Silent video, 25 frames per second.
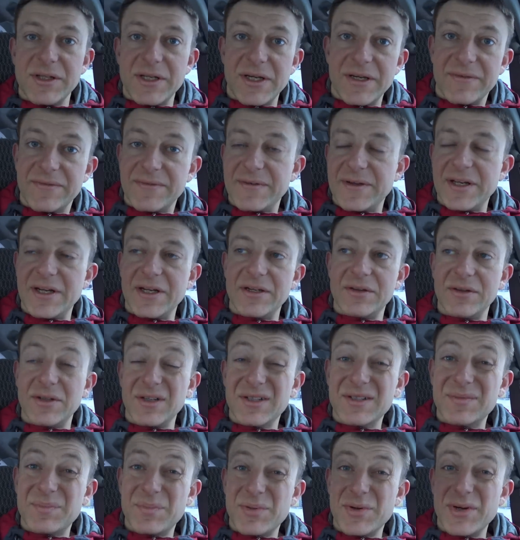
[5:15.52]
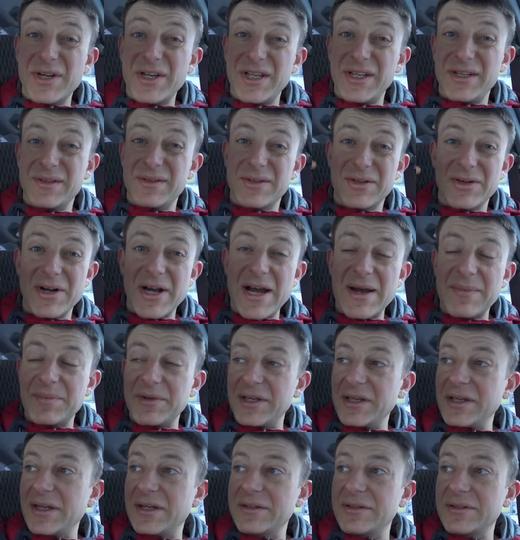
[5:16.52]
enough and it looked pretty
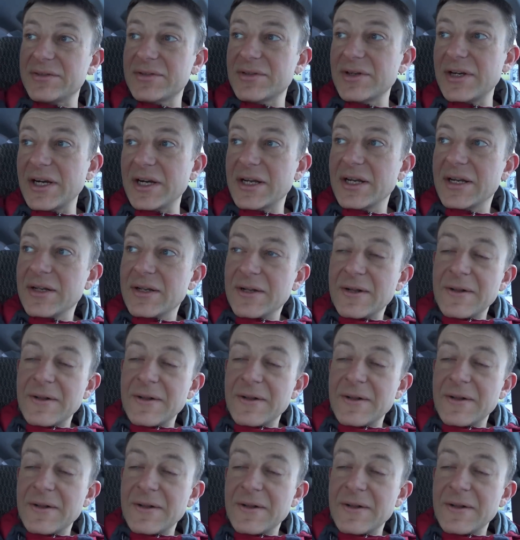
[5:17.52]
crappy on the truck,